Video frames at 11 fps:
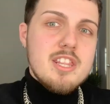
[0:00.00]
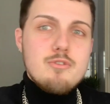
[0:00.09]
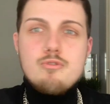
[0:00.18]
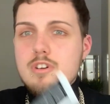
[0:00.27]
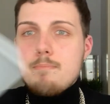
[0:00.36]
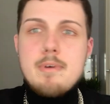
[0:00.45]
They're
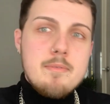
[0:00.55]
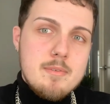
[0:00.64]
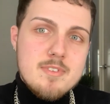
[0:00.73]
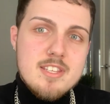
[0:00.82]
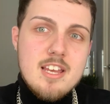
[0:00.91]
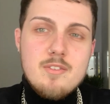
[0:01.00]
all above
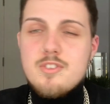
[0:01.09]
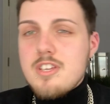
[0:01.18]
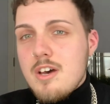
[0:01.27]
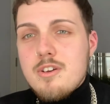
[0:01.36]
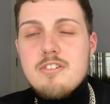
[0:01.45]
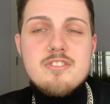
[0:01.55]
themselves.
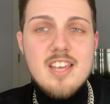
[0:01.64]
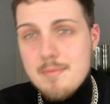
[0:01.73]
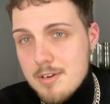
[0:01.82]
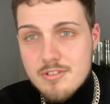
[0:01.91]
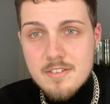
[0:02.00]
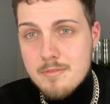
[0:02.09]
Girl, you're a
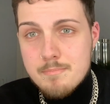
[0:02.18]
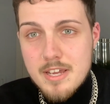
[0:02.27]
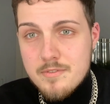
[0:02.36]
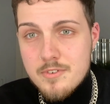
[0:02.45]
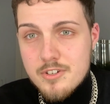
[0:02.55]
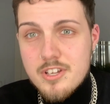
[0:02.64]
10-minute drive from
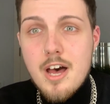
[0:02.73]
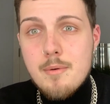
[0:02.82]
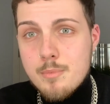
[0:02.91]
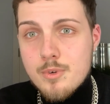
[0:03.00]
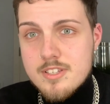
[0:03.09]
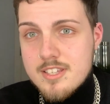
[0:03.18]
Bedford.
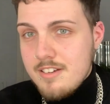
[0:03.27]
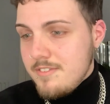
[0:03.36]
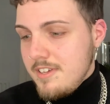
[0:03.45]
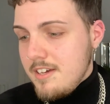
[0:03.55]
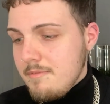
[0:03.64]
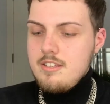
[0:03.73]
Humble yourself,
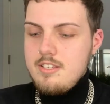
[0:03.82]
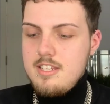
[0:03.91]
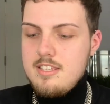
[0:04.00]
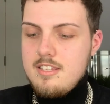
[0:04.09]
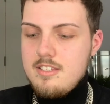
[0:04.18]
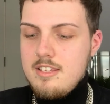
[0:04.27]
yeah? So
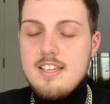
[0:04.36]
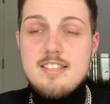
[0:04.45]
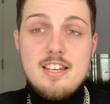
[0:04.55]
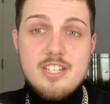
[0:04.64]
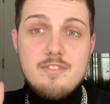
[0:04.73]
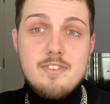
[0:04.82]
this is
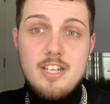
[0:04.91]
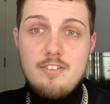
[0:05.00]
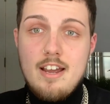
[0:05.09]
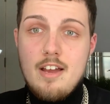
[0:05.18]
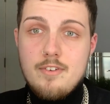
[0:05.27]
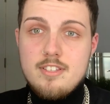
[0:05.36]
actually really
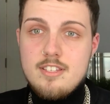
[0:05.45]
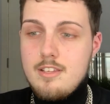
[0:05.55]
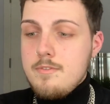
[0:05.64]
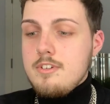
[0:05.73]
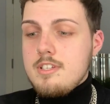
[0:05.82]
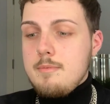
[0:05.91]
great. I've used this a
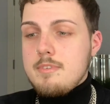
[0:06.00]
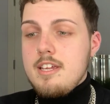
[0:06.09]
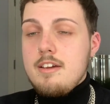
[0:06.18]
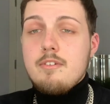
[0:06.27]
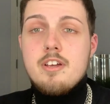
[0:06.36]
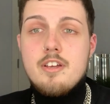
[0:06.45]
few times
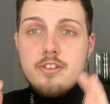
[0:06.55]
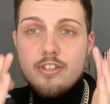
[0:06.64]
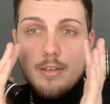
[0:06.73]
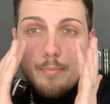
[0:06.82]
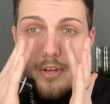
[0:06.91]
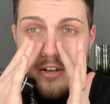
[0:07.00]
now. So
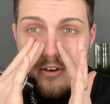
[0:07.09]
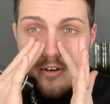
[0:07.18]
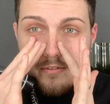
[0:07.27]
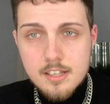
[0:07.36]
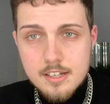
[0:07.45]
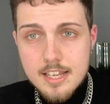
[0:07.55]
you put it
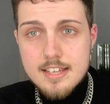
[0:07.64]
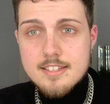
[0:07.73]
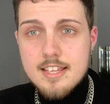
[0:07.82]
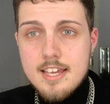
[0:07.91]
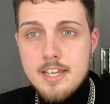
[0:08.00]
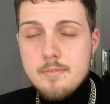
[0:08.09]
on, let it
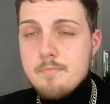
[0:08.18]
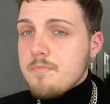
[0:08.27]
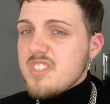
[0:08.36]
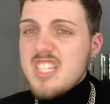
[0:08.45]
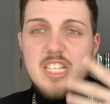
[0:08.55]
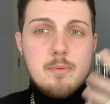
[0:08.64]
set in.
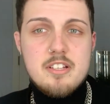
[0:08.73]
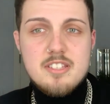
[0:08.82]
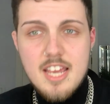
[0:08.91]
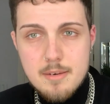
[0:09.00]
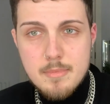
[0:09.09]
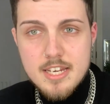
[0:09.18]
Takes about
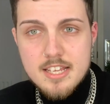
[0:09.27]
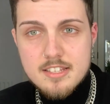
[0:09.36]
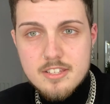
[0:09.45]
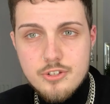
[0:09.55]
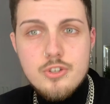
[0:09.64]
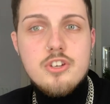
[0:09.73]
10
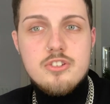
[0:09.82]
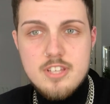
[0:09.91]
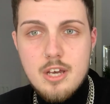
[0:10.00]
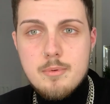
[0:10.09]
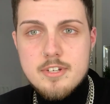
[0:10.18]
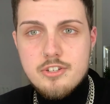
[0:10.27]
minutes. You can
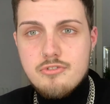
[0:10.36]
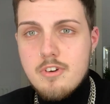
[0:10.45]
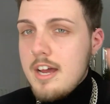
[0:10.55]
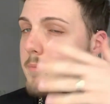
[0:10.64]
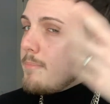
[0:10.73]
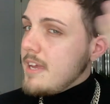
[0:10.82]
tell when it's
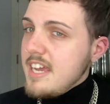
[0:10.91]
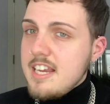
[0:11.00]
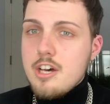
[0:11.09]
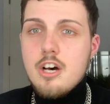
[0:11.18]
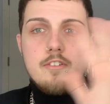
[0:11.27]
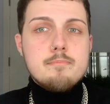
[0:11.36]
dry. Peel it
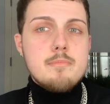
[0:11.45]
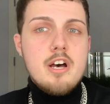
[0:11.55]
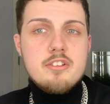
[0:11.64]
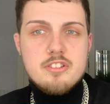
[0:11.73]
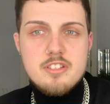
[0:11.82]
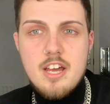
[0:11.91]
off.
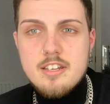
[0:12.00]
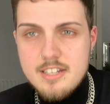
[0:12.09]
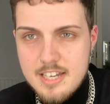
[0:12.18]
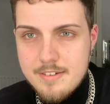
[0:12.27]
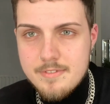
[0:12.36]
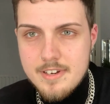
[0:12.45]
Mask done.
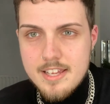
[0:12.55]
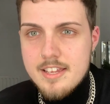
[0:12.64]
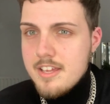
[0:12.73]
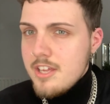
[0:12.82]
Lovely.